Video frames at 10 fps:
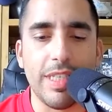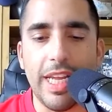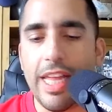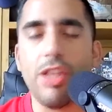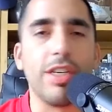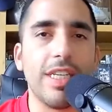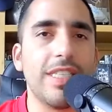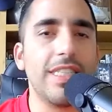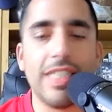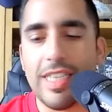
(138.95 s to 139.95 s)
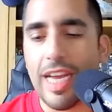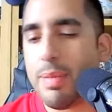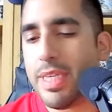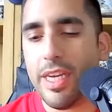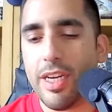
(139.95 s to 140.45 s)
And look, this is the time
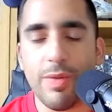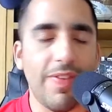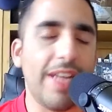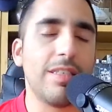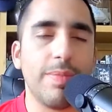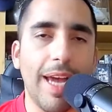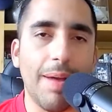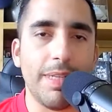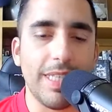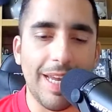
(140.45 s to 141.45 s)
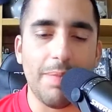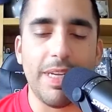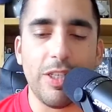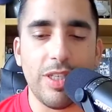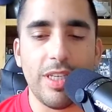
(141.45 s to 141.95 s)
of year, and we've had some comments kind of
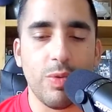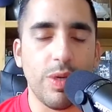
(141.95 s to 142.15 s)
mention this,